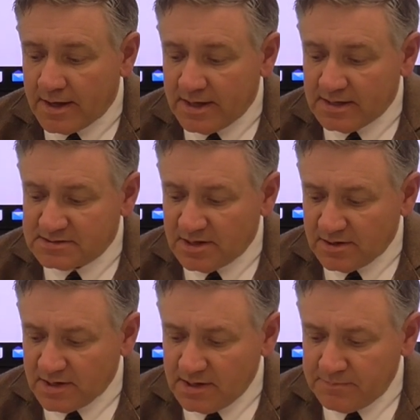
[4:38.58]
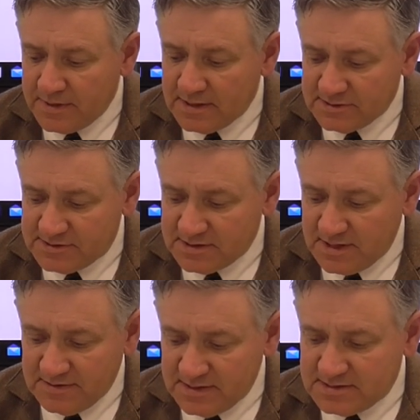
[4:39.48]
Is there going to be,
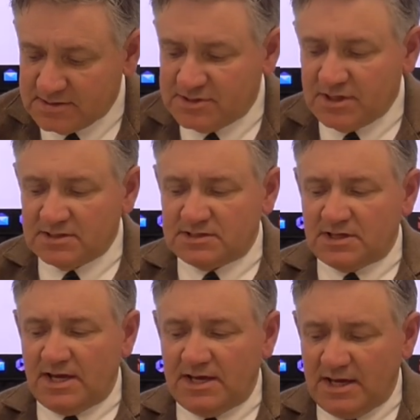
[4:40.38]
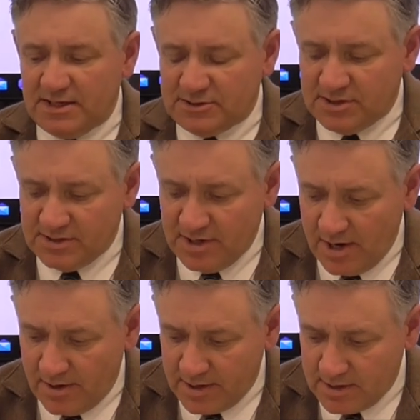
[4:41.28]
and this is just a
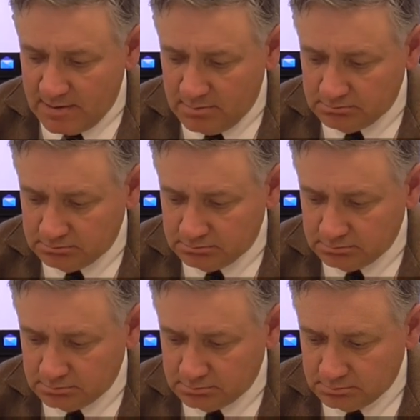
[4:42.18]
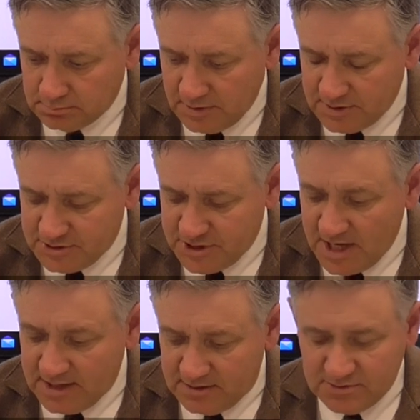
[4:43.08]
generic
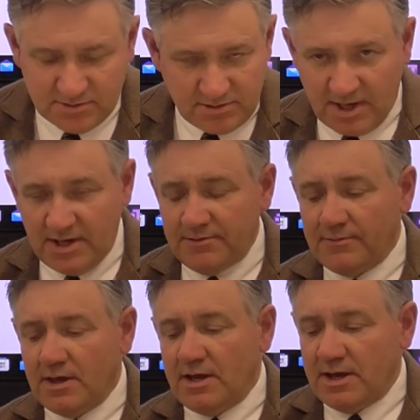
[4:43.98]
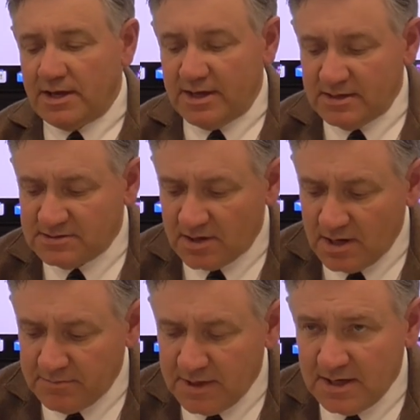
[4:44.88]
change, okay? Is it
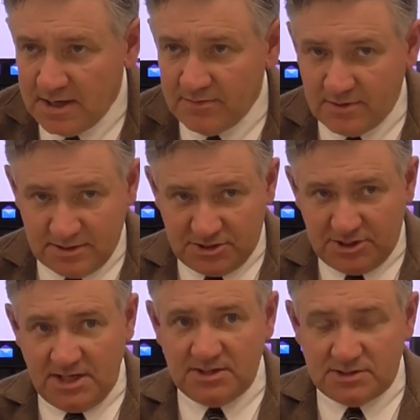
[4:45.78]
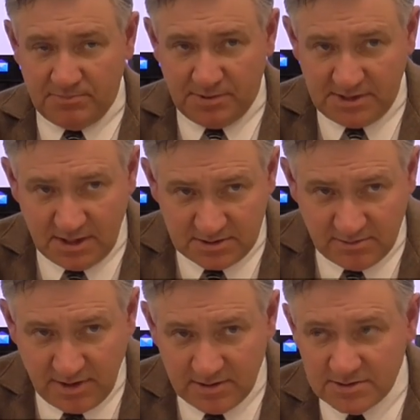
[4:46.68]
going to be either a change in
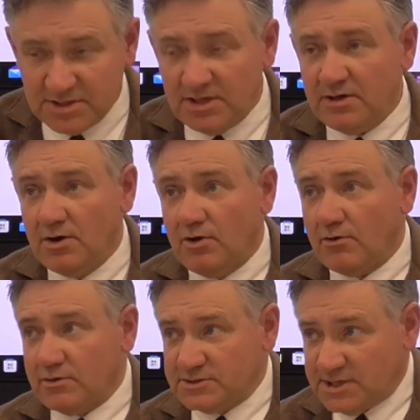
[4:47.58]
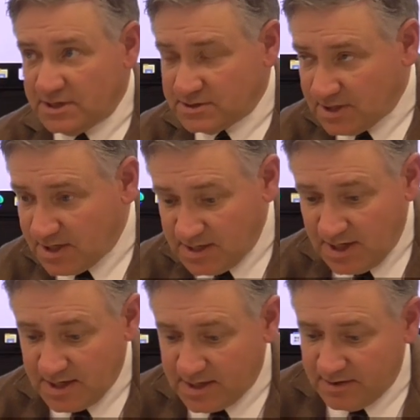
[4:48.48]
potential energy or a change in
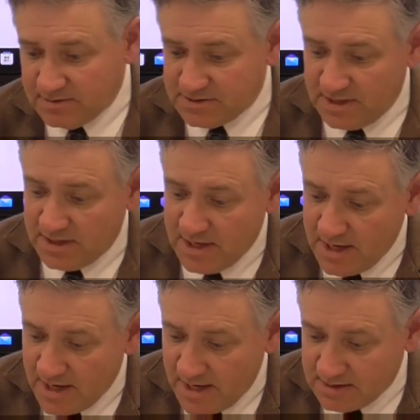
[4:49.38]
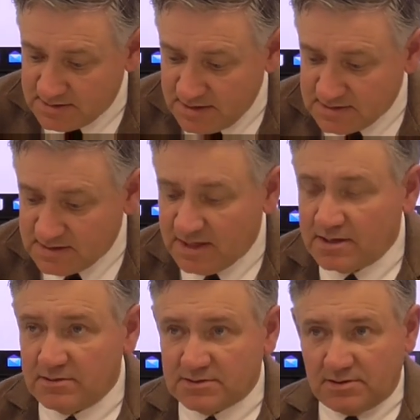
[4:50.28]
kinetic energy as this thing
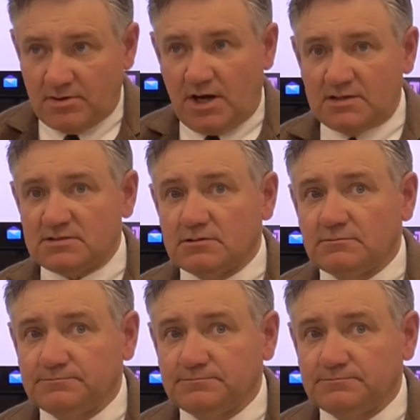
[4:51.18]
goes across?